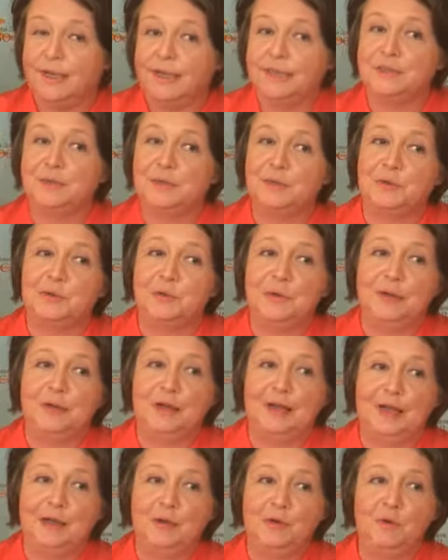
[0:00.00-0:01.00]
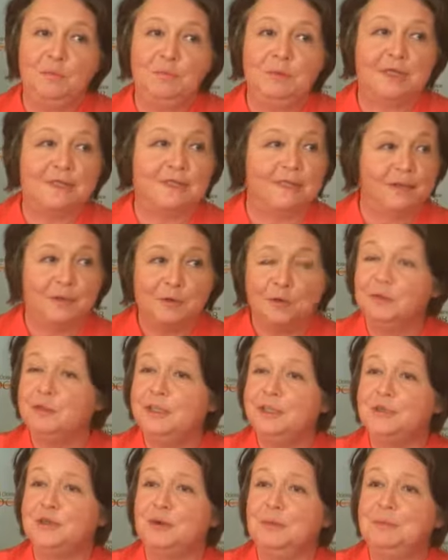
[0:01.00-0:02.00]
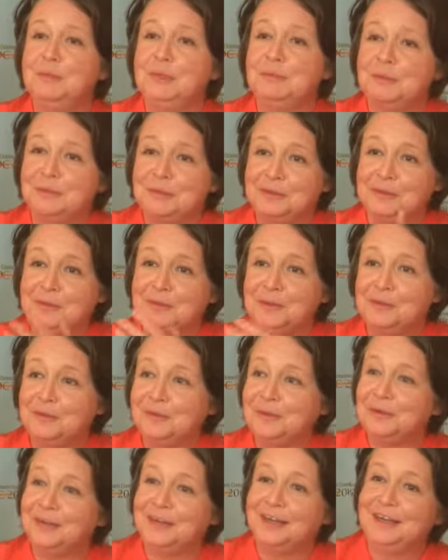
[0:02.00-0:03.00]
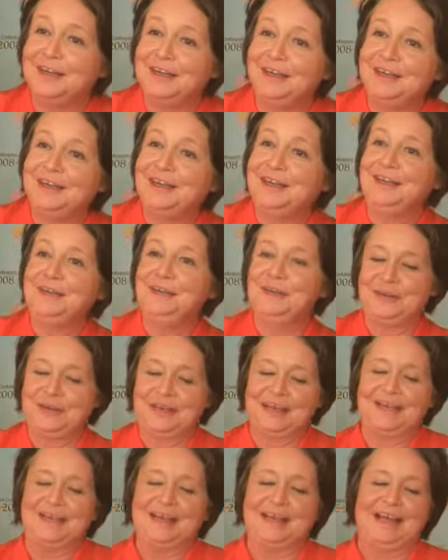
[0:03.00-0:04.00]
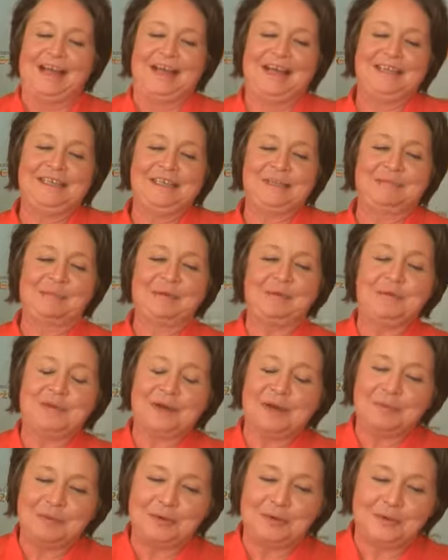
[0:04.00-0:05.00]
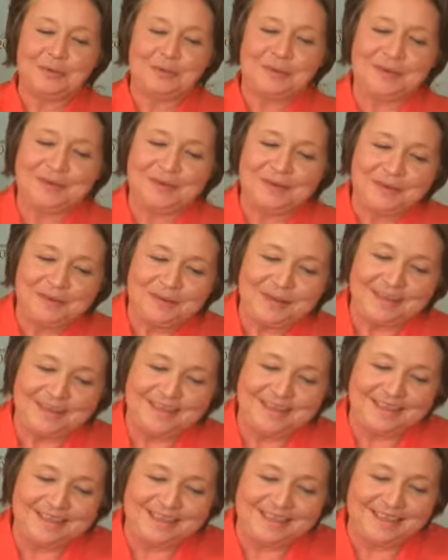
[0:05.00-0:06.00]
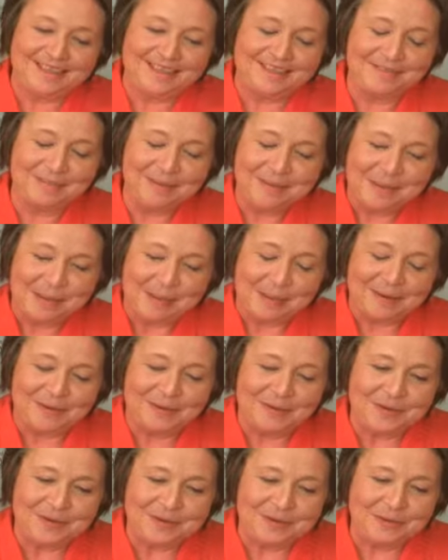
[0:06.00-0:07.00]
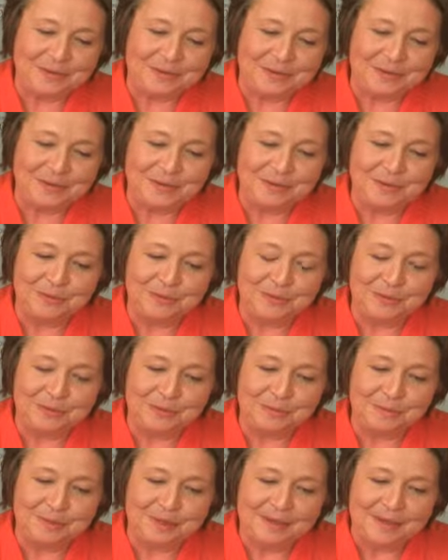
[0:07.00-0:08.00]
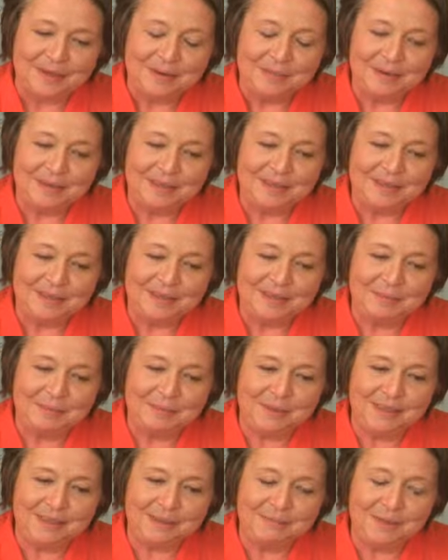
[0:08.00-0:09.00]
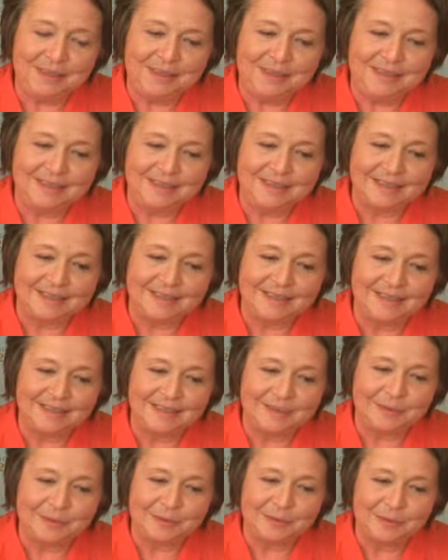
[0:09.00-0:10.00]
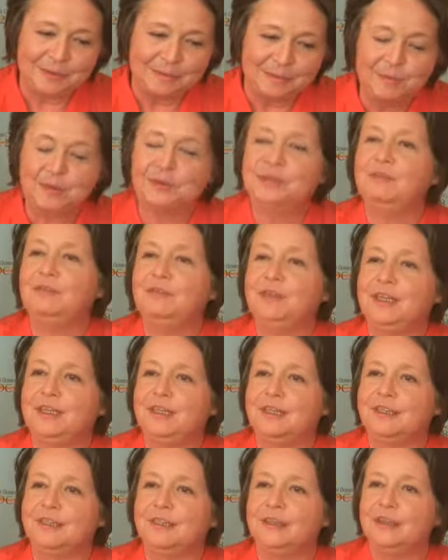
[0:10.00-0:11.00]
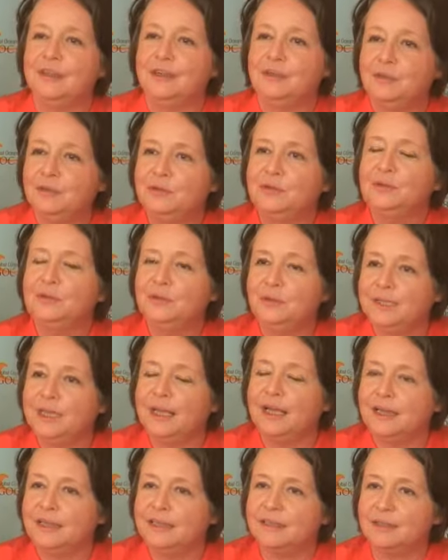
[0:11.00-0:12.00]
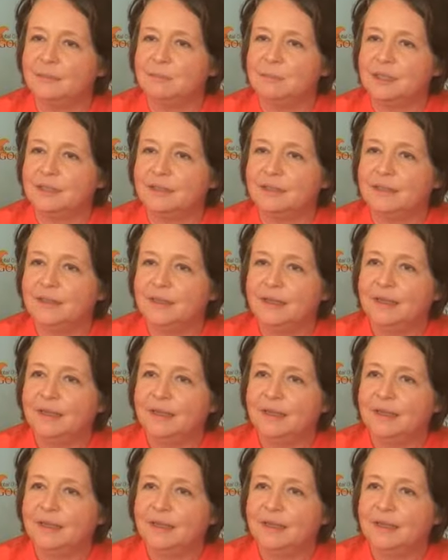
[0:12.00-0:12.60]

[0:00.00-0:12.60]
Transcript: And so I hope that all these young people, you know, who are looking at this program or uh, uh um, going onto YouTube, will really be, be, you know, motivated to do their little bit.